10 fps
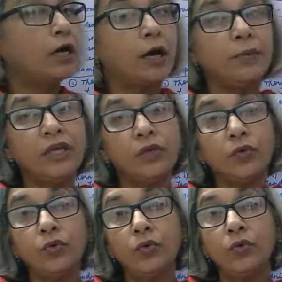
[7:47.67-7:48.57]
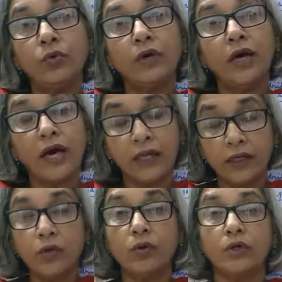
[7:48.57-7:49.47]
Coming to
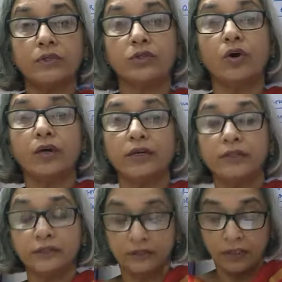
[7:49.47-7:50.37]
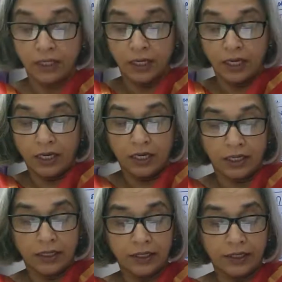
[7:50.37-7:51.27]
analogous organs.
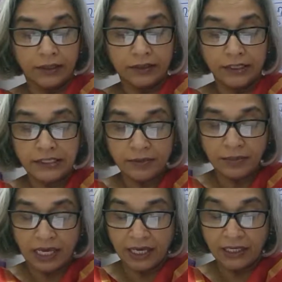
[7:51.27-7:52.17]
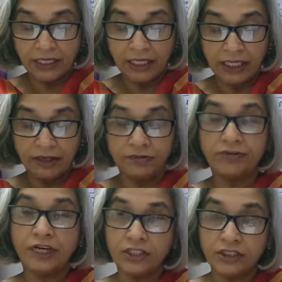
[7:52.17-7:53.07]
The similarity in
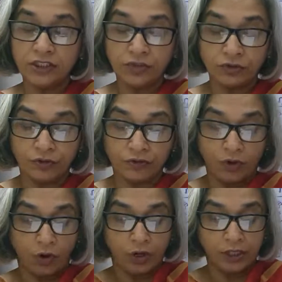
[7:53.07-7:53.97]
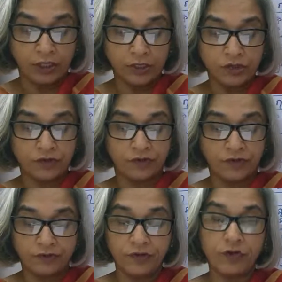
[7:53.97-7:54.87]
functions of the organs of
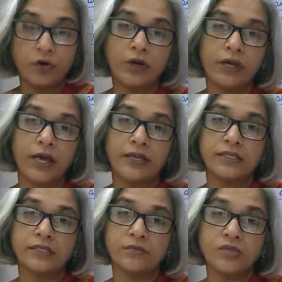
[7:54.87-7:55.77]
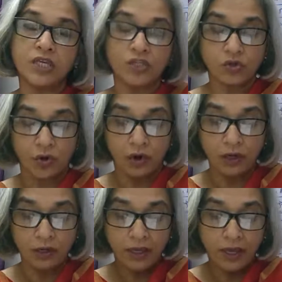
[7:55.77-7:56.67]
different organisms is called
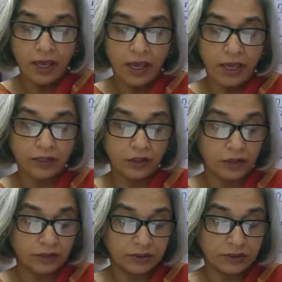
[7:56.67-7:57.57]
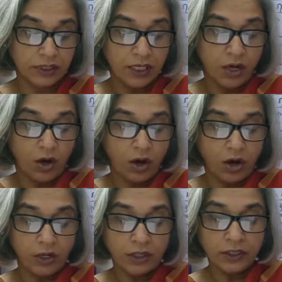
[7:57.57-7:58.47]
analogy.
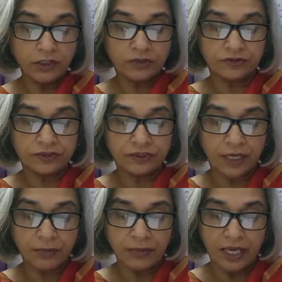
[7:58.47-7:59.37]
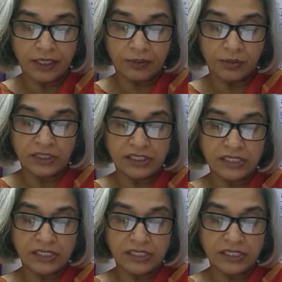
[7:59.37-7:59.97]
Organs of some animals